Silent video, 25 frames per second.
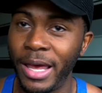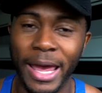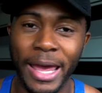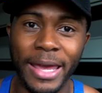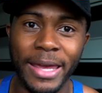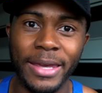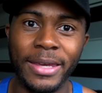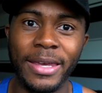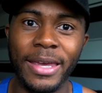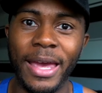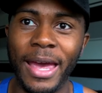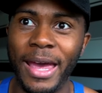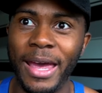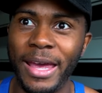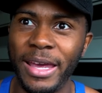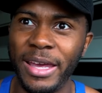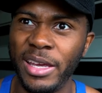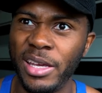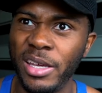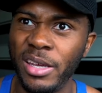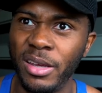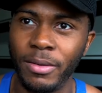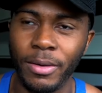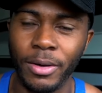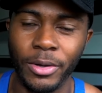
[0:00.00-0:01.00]

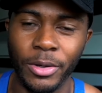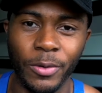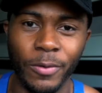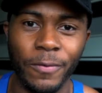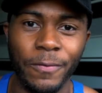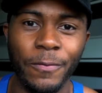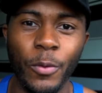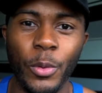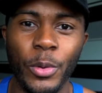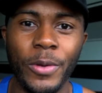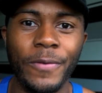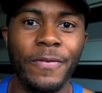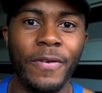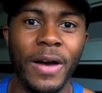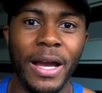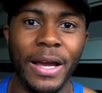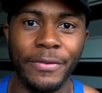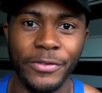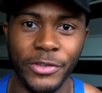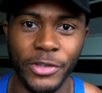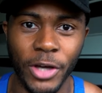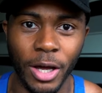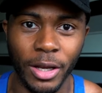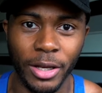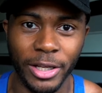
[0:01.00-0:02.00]
aka, I don't know,
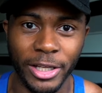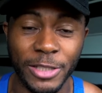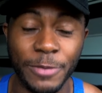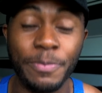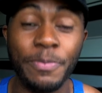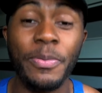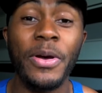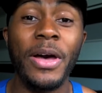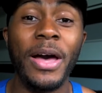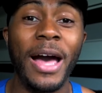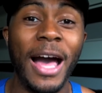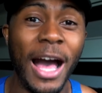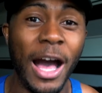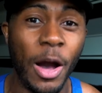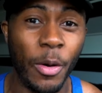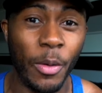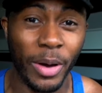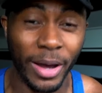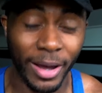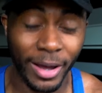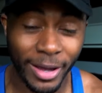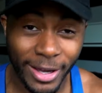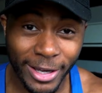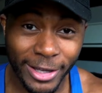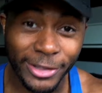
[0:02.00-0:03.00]
forty-five dollars per
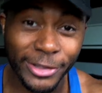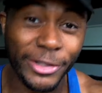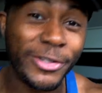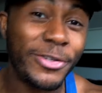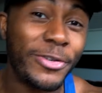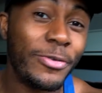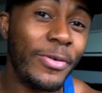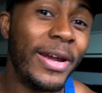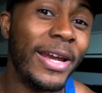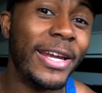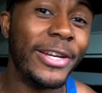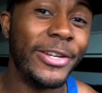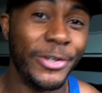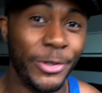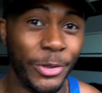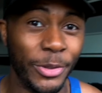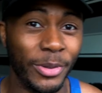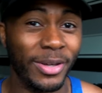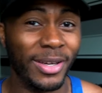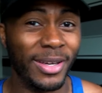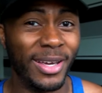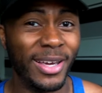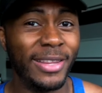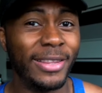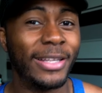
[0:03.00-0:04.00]
hour to train you.
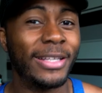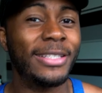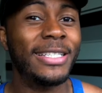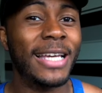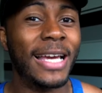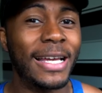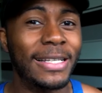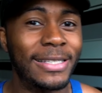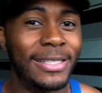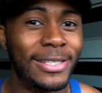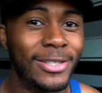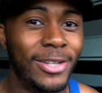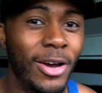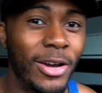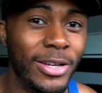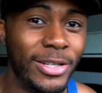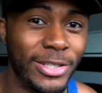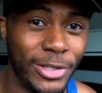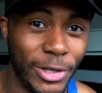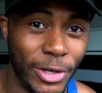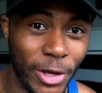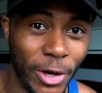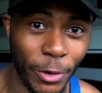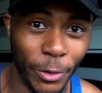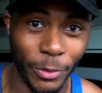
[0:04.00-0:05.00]
The chances are is
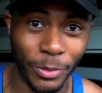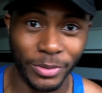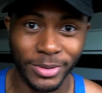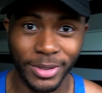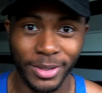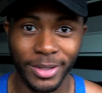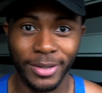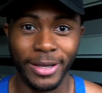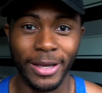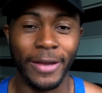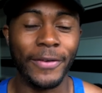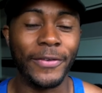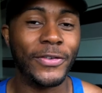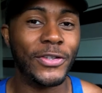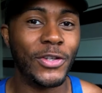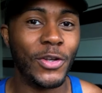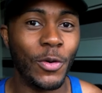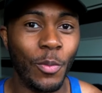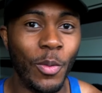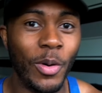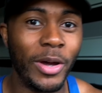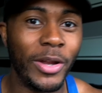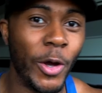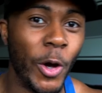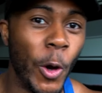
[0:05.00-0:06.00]
no. If
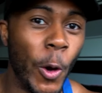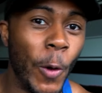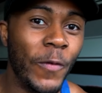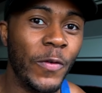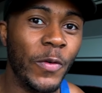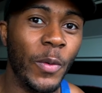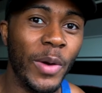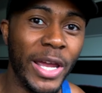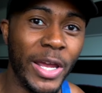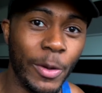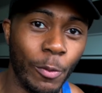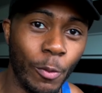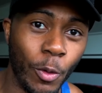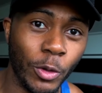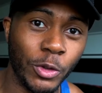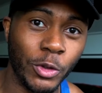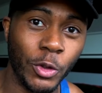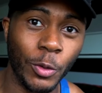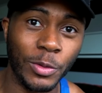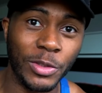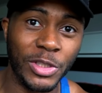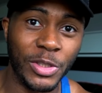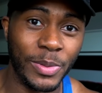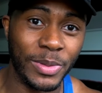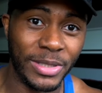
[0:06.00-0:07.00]
someone overweight walked
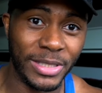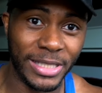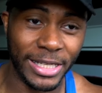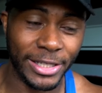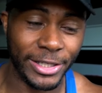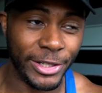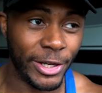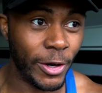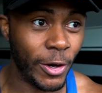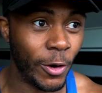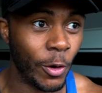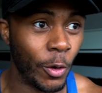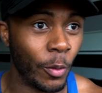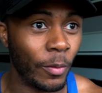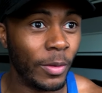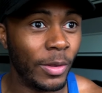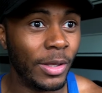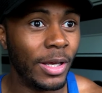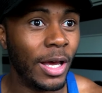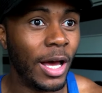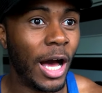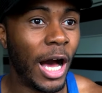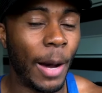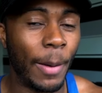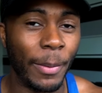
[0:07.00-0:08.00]
up to you and said, yo,
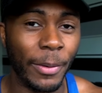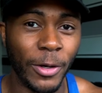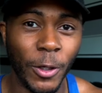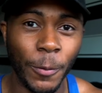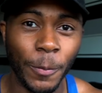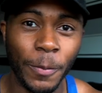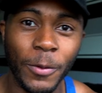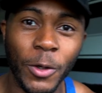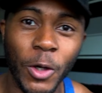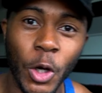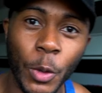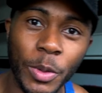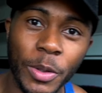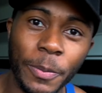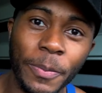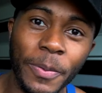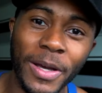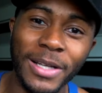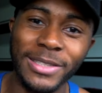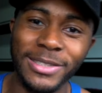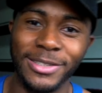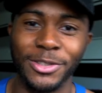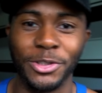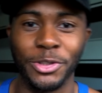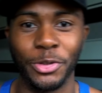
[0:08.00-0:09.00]
I'm an up-and-coming
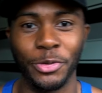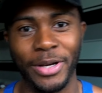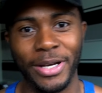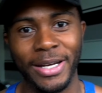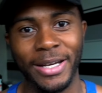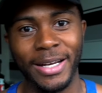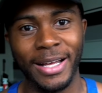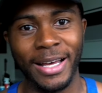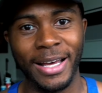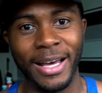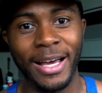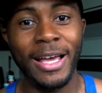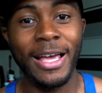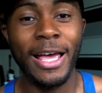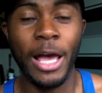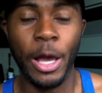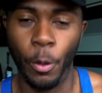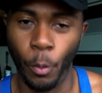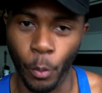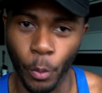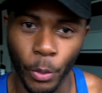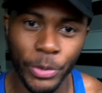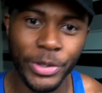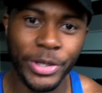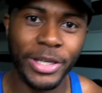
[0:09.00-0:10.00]
personal trainer,
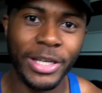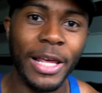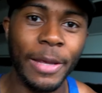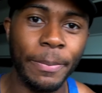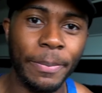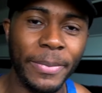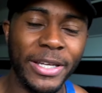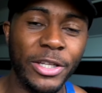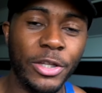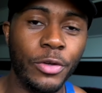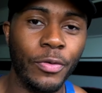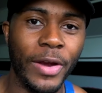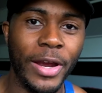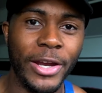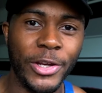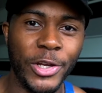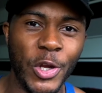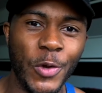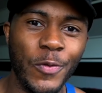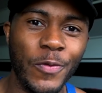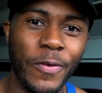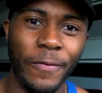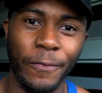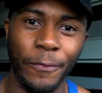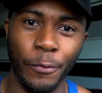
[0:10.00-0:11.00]
will you let me train you
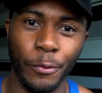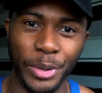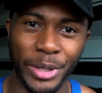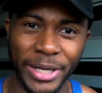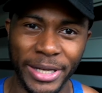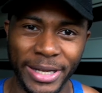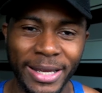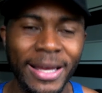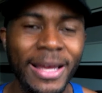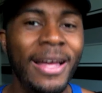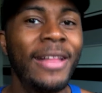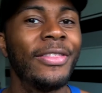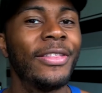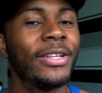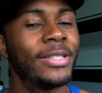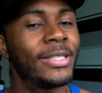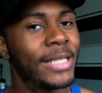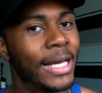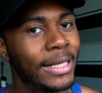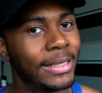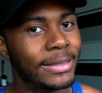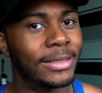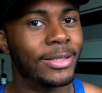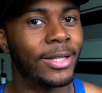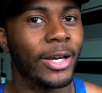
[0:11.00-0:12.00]
for free? The
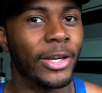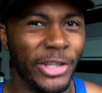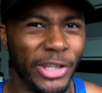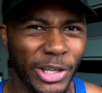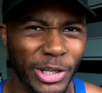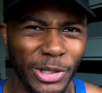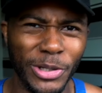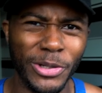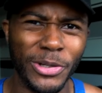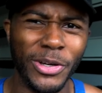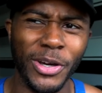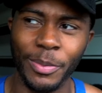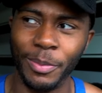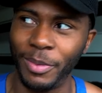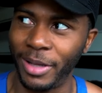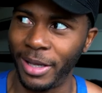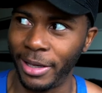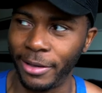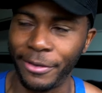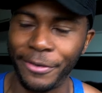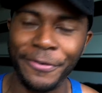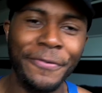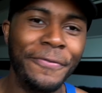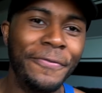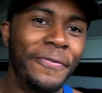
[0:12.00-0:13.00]
chances are you're going to look at them
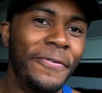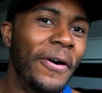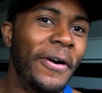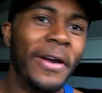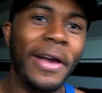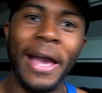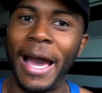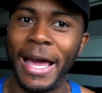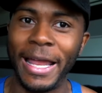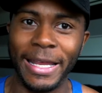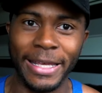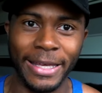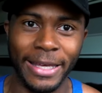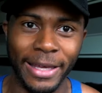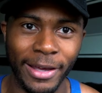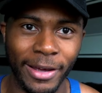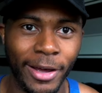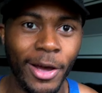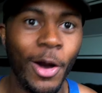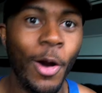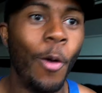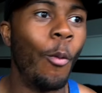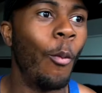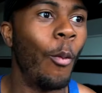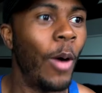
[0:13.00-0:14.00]
like, fuck out of here,
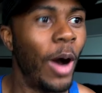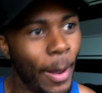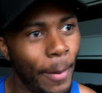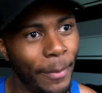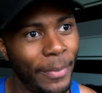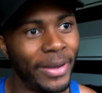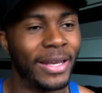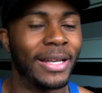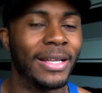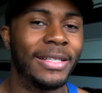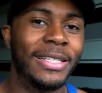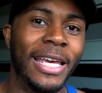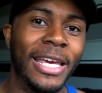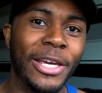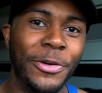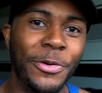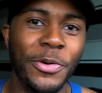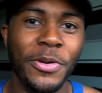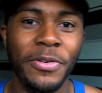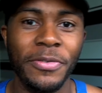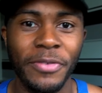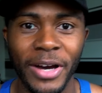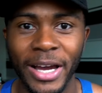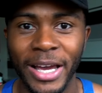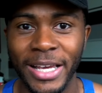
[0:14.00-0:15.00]
why am I going to take your
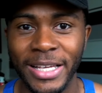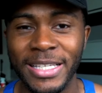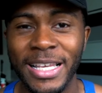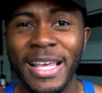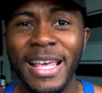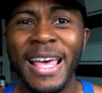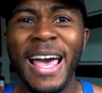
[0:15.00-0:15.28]
advice?